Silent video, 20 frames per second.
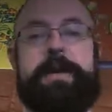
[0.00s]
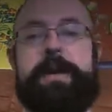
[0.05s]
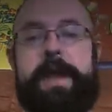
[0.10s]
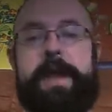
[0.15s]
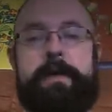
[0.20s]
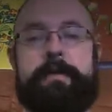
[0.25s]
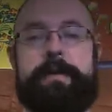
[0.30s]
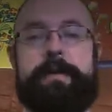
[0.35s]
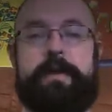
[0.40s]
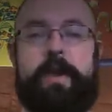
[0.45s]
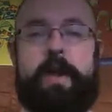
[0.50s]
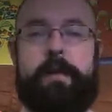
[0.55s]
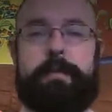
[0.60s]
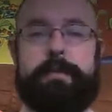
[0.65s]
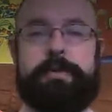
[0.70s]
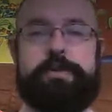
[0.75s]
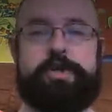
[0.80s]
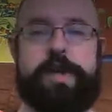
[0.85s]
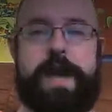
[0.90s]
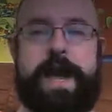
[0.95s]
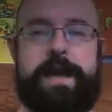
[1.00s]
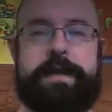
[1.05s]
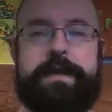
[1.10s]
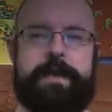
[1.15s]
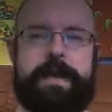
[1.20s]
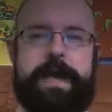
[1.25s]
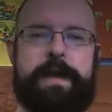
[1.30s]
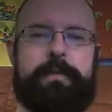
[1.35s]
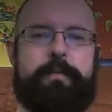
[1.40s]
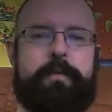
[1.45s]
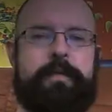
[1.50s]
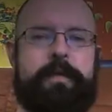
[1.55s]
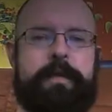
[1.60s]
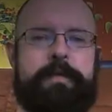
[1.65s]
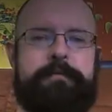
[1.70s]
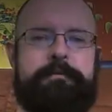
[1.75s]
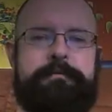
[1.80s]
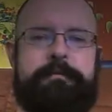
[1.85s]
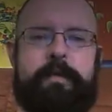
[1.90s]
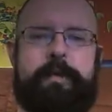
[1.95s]
out in global chat, and for
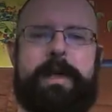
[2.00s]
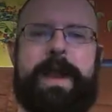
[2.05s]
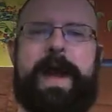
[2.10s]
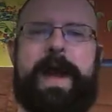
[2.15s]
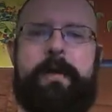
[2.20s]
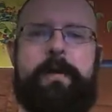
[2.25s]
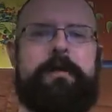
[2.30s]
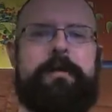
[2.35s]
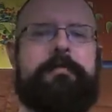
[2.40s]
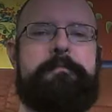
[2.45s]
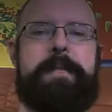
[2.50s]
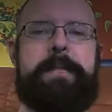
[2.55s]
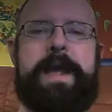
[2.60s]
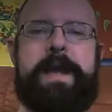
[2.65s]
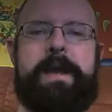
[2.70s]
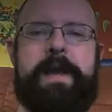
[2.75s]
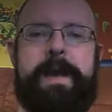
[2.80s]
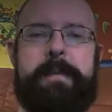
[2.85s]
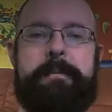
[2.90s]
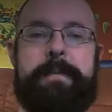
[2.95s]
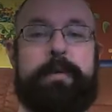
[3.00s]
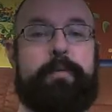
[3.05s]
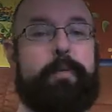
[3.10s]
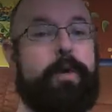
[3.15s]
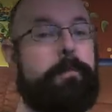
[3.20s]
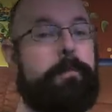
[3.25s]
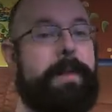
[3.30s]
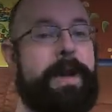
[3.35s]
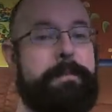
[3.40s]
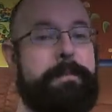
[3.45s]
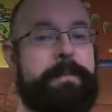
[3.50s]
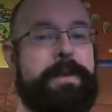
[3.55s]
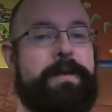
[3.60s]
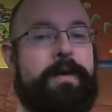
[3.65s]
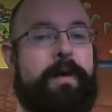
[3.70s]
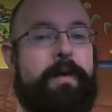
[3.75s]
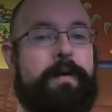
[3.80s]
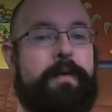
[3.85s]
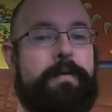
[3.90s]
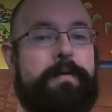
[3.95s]
a full hour of mayhem in what might be
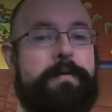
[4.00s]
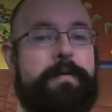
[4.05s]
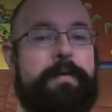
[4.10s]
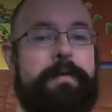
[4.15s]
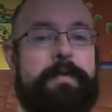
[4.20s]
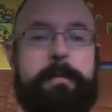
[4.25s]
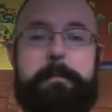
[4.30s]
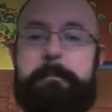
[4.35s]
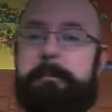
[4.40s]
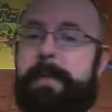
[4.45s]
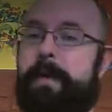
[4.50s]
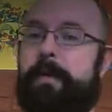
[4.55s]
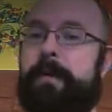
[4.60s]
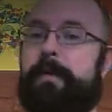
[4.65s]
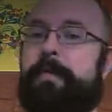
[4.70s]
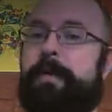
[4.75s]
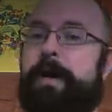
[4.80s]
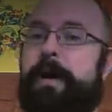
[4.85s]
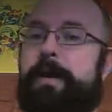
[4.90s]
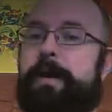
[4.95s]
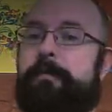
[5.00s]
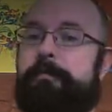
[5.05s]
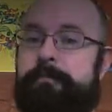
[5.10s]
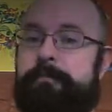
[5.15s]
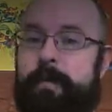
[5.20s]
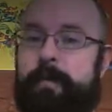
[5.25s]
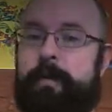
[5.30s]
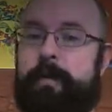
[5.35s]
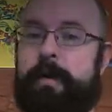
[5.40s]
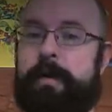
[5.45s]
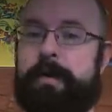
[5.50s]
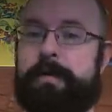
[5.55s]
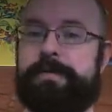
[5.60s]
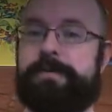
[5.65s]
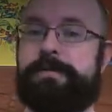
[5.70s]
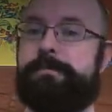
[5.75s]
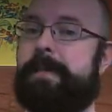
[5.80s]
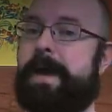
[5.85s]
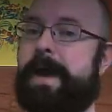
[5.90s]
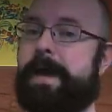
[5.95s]
called the Marathon of
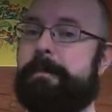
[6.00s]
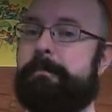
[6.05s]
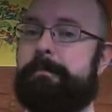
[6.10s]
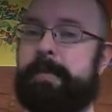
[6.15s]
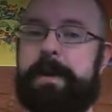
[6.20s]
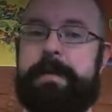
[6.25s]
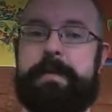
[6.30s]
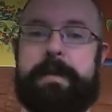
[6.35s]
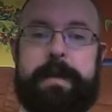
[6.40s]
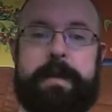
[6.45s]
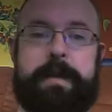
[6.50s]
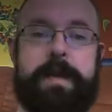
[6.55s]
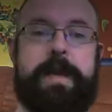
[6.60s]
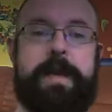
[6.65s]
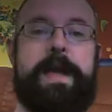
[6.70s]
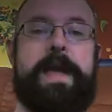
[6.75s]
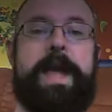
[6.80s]
Morons, patent pending,